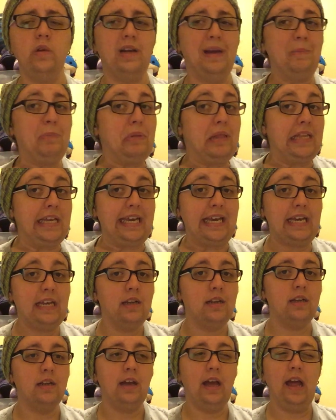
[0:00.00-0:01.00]

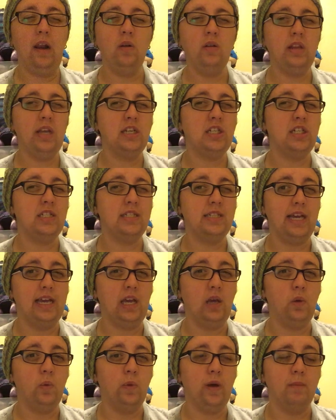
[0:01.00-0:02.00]
complete. I don't think she's
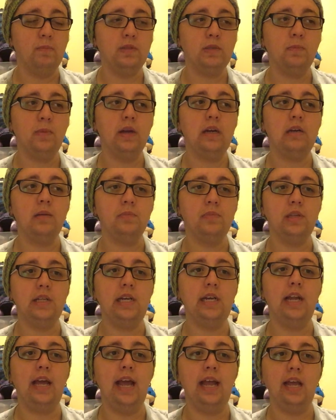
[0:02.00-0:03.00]
taking whips, but
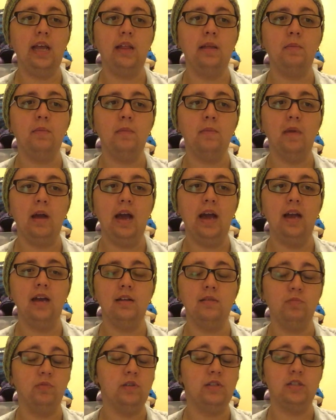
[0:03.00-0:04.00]
complete any,
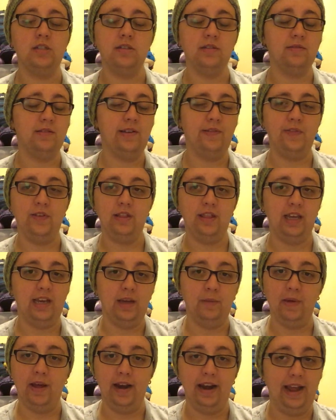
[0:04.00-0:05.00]
which if you're
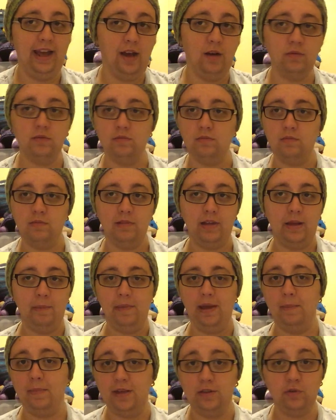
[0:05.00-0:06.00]
thinking about it now, it
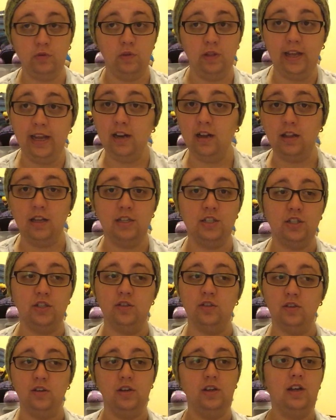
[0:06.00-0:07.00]
may be too late unless
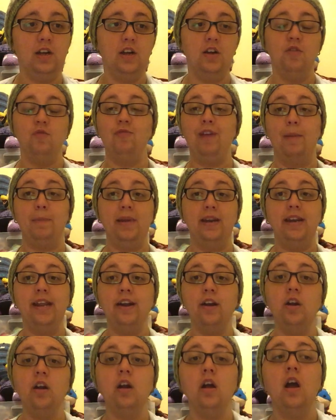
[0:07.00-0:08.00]
you're rapid
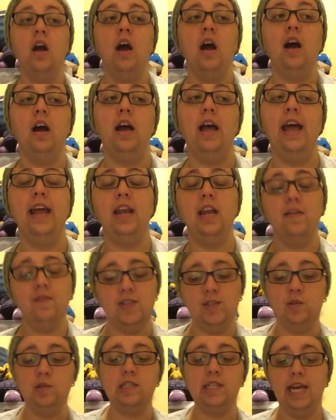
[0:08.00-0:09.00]
knitter. Any
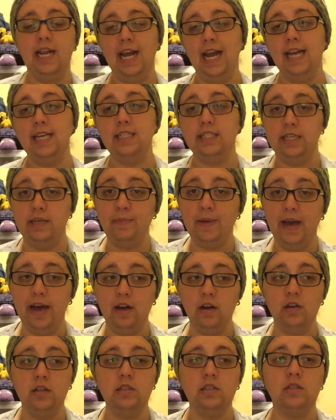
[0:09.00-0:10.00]
of Susanna IC
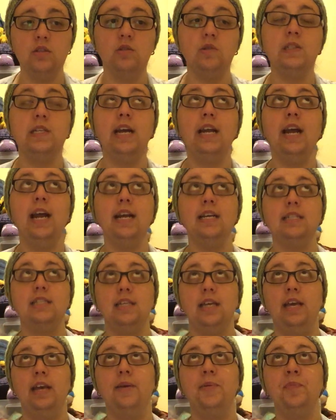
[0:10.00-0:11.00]
patterns. Susanna
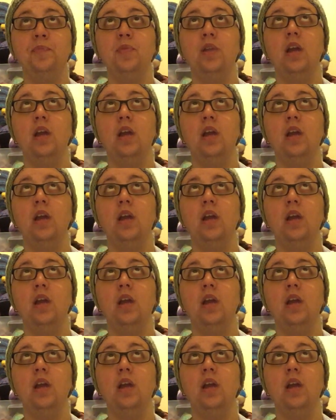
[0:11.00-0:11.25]
IC,